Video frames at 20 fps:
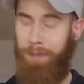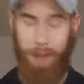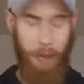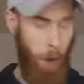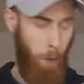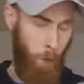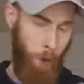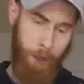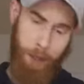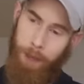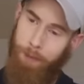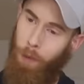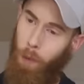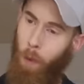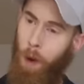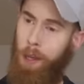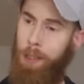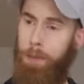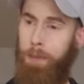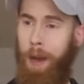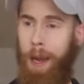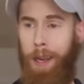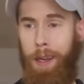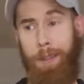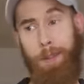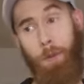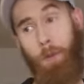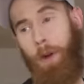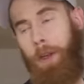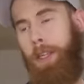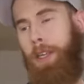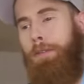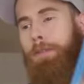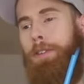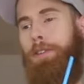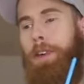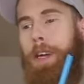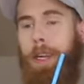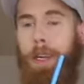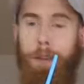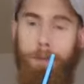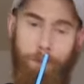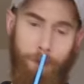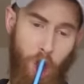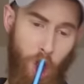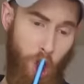Got one here for washing my hands and one here for drinking.